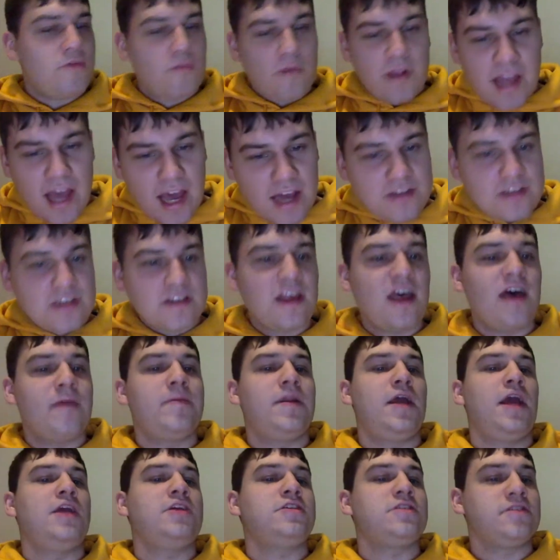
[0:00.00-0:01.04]
3 acting
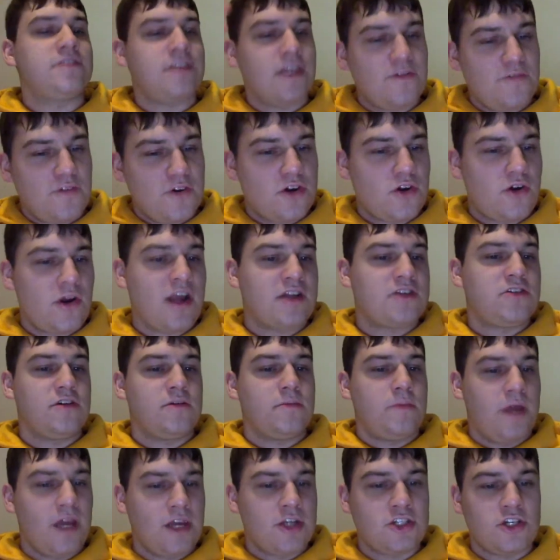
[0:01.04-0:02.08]
nominations, in for director
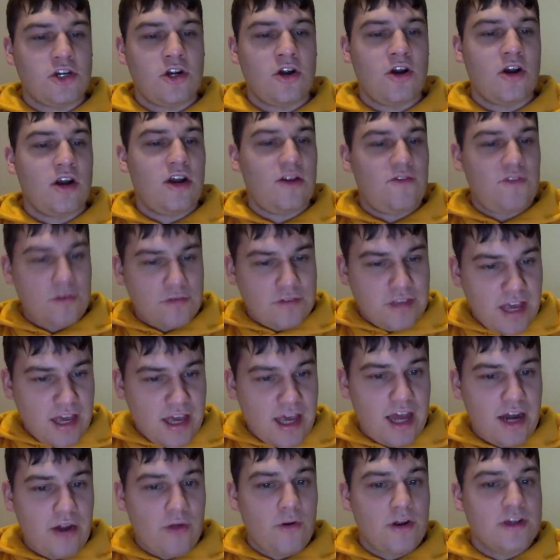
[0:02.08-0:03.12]
and picture, and a few tech
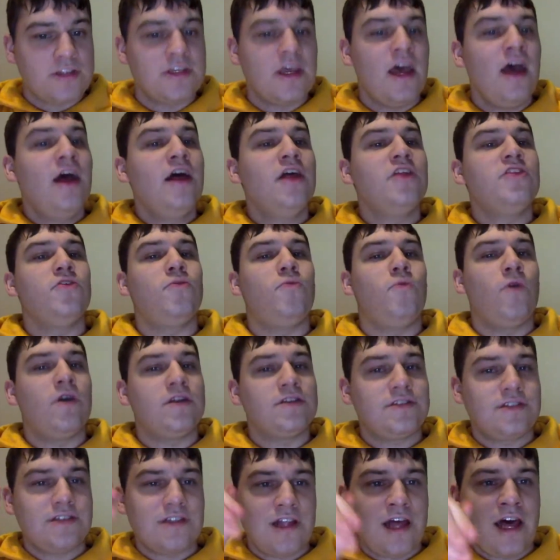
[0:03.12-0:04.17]
categories. The
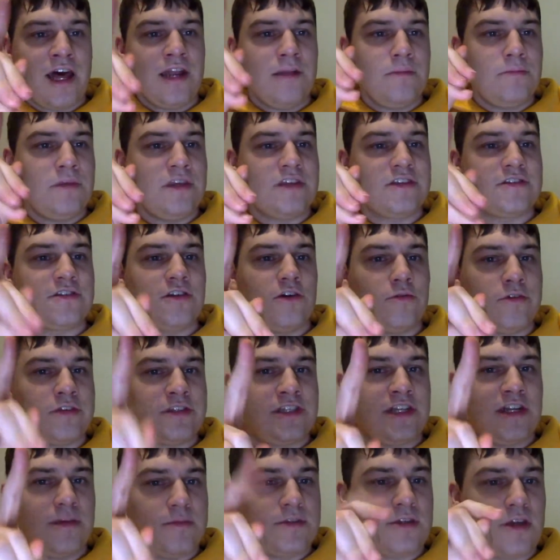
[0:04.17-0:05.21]
one slot it missed, though, was
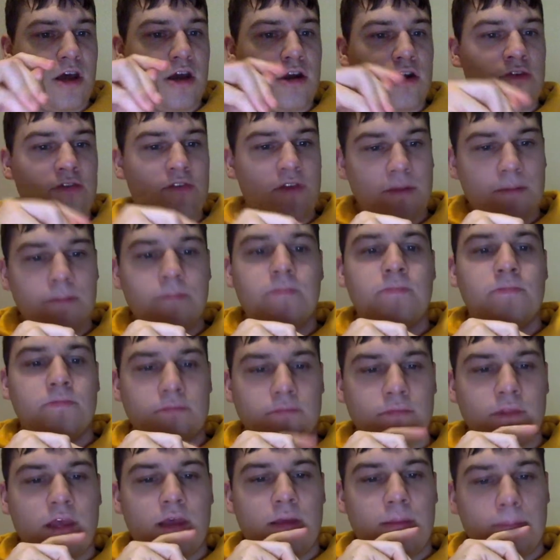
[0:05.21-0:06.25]
cinematography.
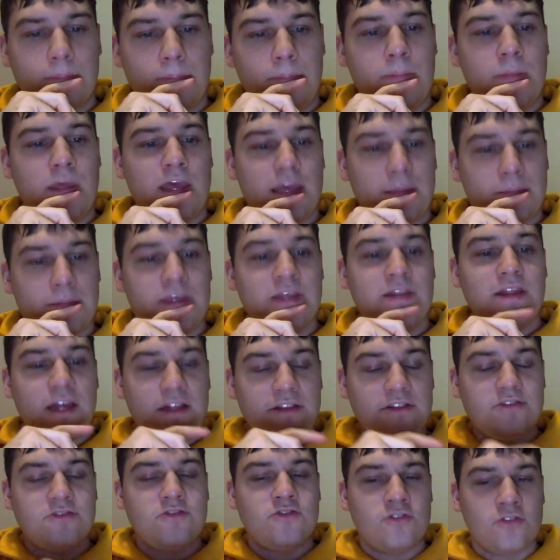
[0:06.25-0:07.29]
Maybe
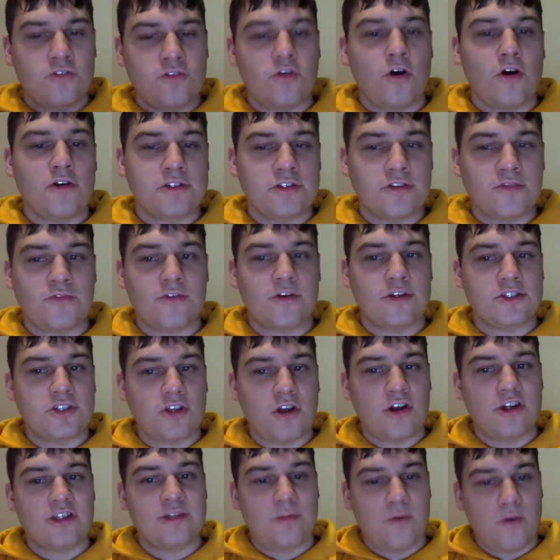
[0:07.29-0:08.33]
that's true also for
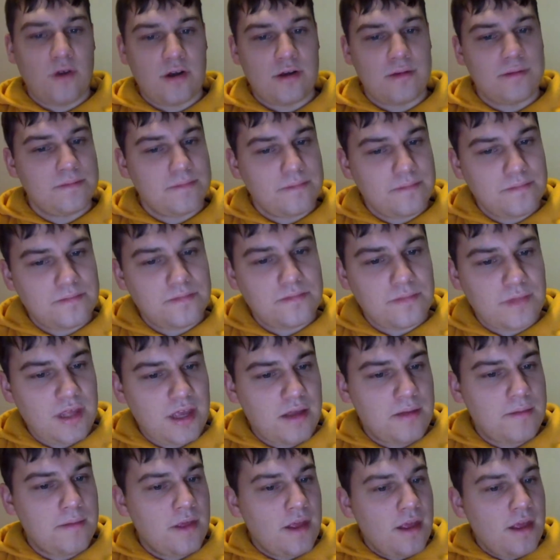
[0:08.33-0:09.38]
Star is Born. Yeah.